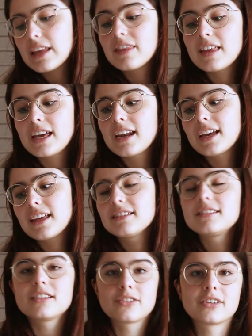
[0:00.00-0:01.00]
and then I can
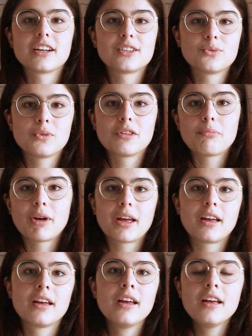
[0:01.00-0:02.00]
synchronize with
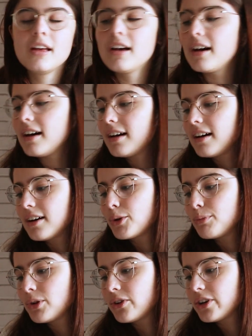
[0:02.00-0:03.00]
my
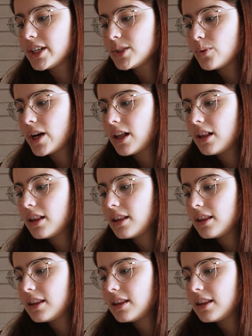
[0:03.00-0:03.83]
computer as well.